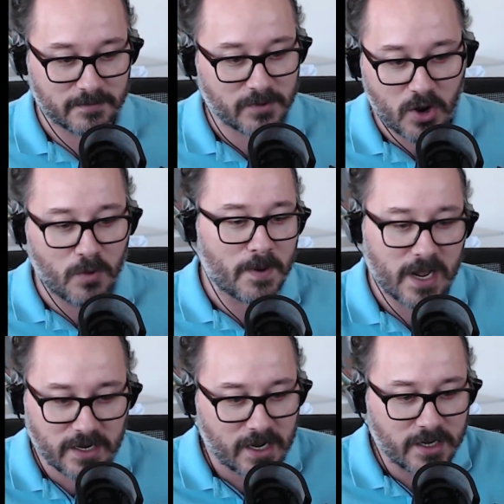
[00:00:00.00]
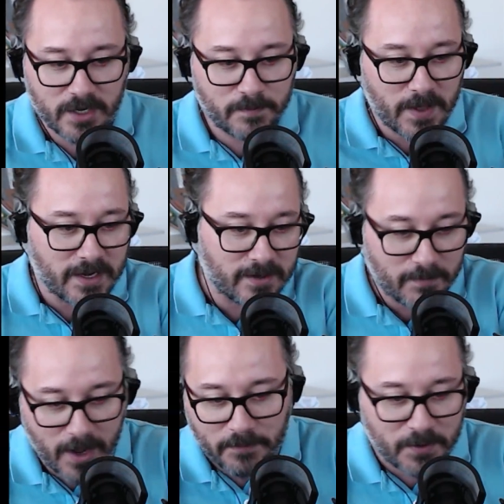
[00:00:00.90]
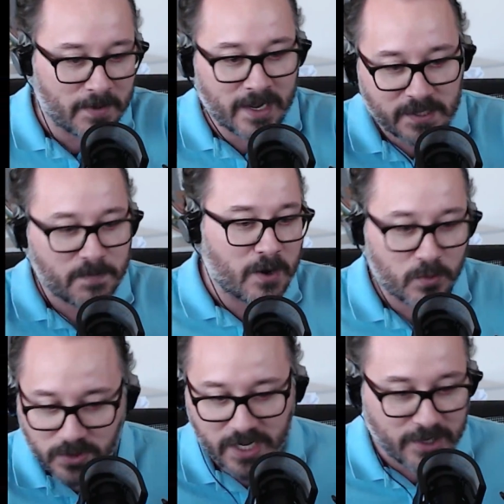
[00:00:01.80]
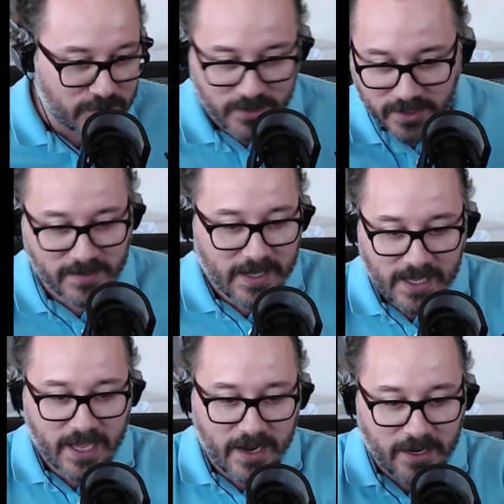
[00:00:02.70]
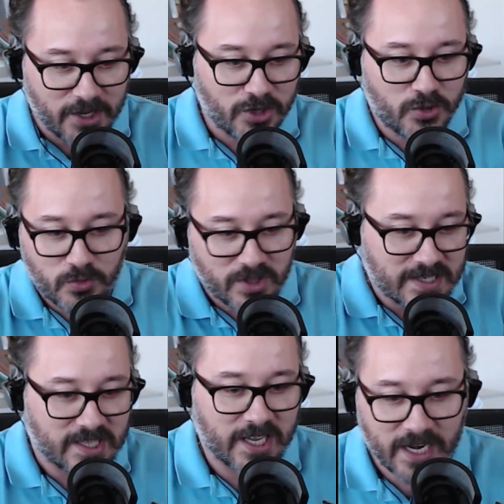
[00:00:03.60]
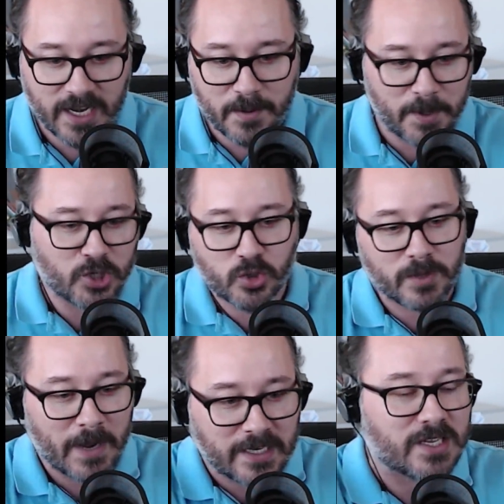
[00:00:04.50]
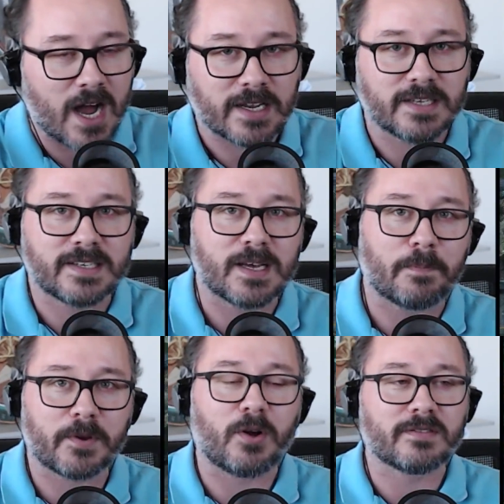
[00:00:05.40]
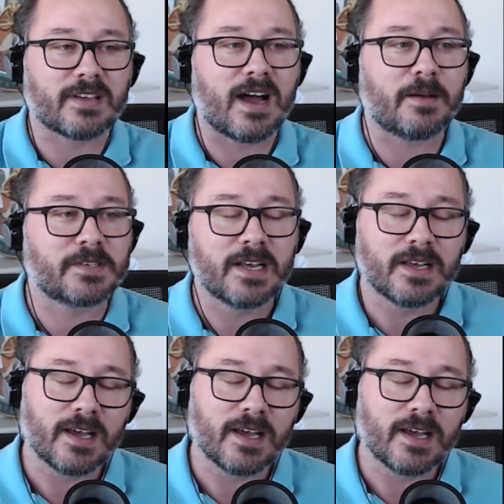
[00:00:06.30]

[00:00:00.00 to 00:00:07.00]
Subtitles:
no, but I need to optimize my rotation, and I need to do this thing, and I need to make sure that my dot is up at all times.